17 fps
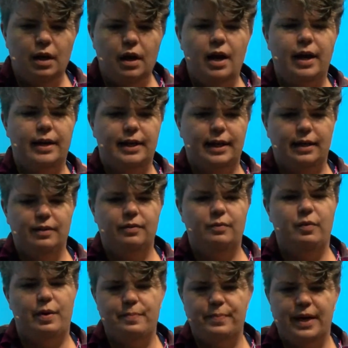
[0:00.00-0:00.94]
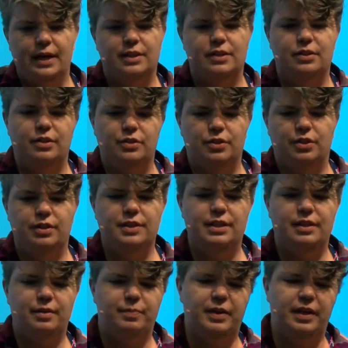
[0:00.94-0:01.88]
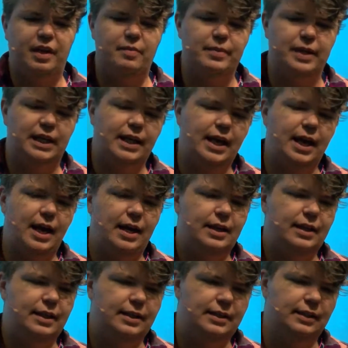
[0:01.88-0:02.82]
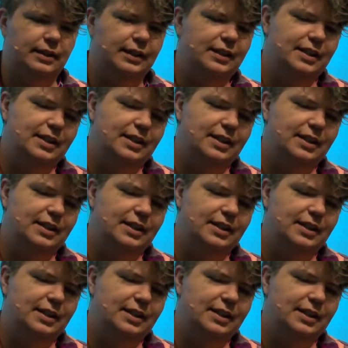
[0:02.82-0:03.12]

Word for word: I went back to New Jersey to pick up my cat and